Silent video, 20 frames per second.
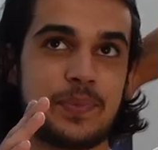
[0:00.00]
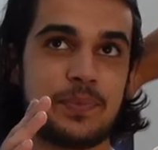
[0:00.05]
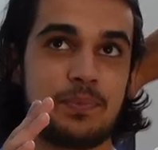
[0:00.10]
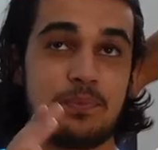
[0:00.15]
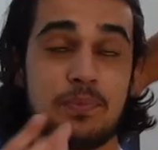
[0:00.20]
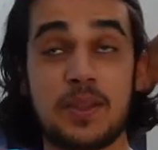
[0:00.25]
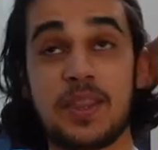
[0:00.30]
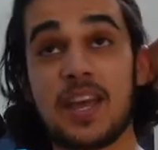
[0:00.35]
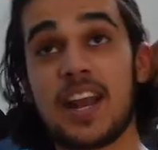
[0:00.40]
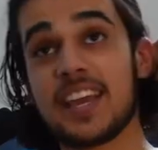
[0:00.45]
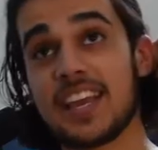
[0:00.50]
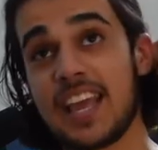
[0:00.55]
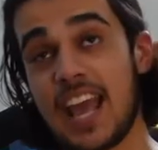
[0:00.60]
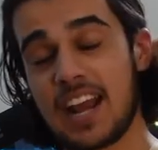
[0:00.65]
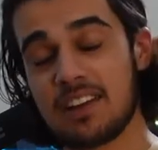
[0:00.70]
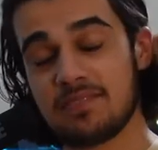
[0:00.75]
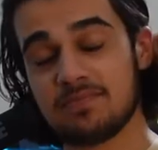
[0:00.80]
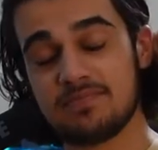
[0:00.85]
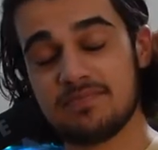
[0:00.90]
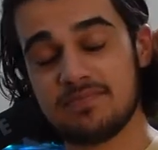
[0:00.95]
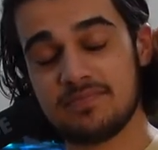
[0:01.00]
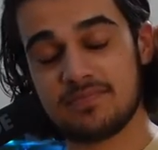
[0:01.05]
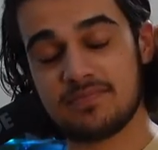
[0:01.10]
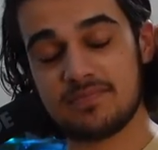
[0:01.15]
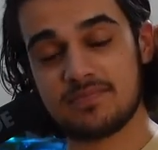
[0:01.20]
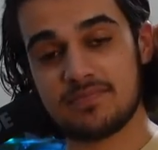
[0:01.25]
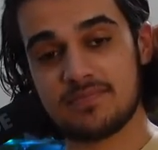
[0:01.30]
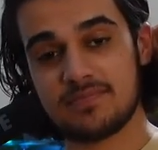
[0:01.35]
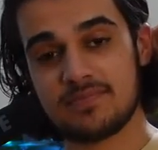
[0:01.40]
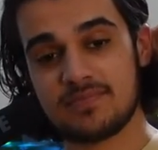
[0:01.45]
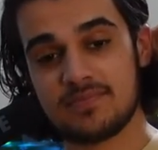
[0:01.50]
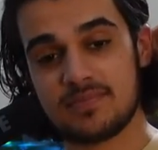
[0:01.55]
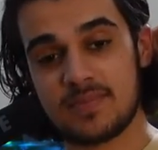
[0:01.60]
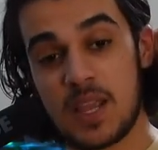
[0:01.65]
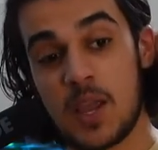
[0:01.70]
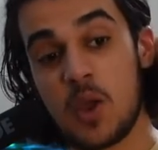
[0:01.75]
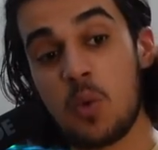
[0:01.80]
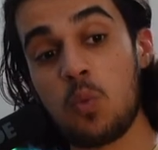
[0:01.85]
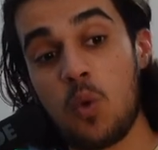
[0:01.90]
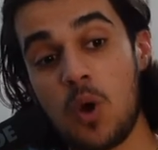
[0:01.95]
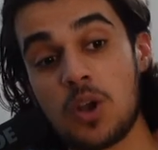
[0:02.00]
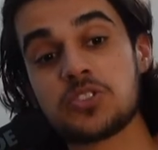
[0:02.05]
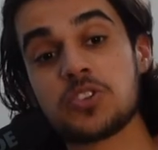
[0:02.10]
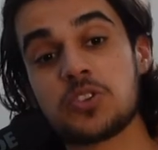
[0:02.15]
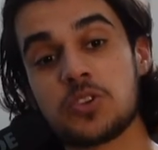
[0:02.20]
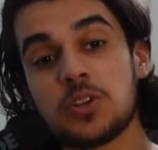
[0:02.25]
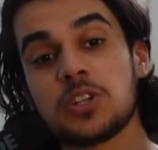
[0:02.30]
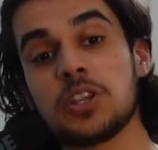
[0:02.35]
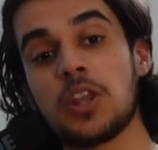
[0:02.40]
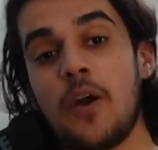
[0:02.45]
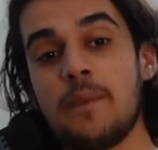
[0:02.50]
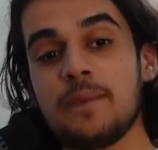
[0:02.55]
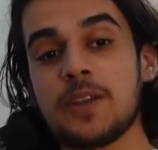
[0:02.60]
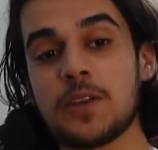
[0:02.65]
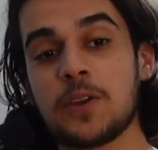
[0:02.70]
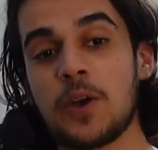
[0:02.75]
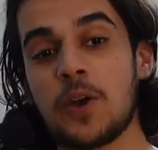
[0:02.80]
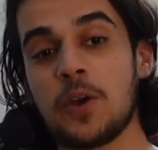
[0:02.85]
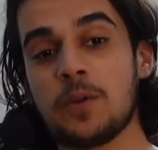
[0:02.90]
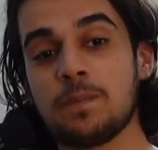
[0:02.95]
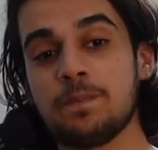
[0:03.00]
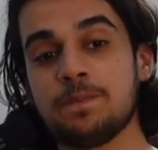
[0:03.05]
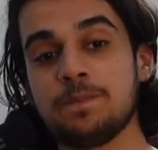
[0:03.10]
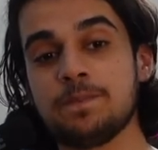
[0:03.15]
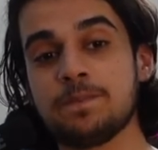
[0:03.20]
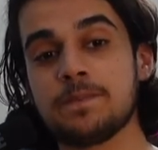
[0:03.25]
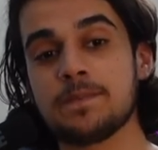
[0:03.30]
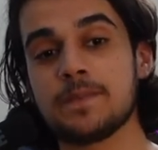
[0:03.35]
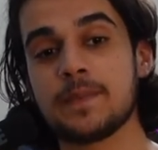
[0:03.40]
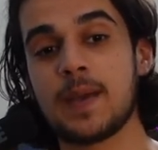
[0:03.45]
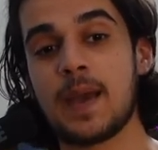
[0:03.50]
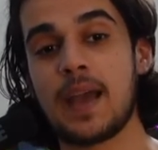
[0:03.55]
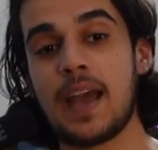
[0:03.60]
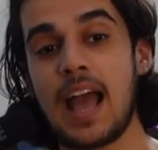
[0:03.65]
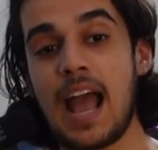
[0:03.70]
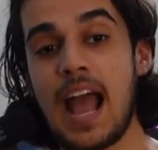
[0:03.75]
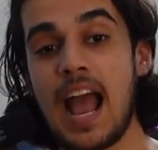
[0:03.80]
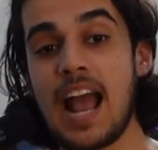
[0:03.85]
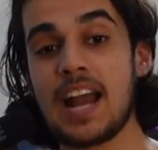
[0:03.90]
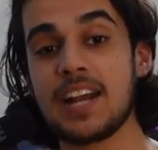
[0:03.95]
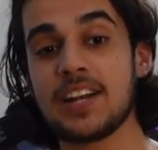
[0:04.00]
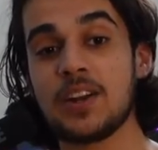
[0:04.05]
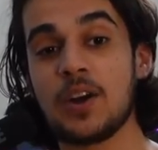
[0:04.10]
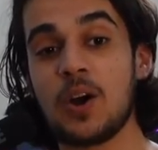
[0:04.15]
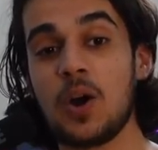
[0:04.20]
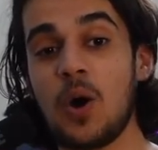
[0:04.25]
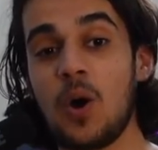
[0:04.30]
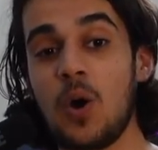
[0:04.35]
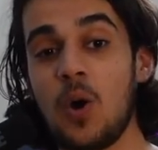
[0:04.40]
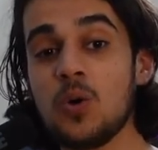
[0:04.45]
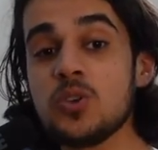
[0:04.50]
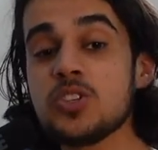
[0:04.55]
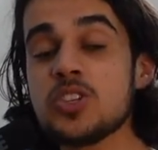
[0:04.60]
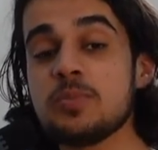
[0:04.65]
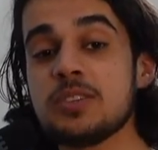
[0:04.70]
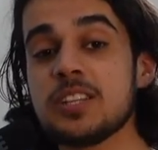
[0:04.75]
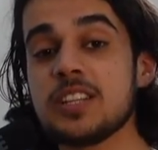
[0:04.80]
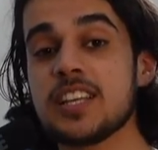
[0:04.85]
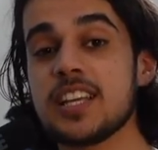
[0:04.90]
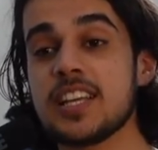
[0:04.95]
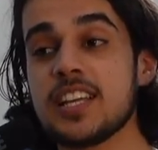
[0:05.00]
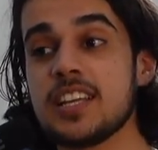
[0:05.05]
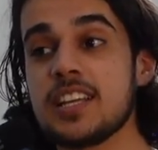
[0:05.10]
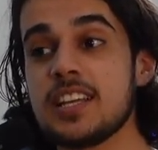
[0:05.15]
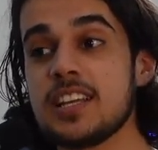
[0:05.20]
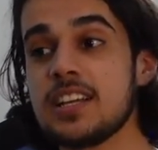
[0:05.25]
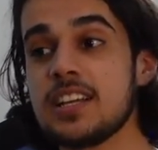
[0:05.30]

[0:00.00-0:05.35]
But then again, it was a good learning curve. And ultimately,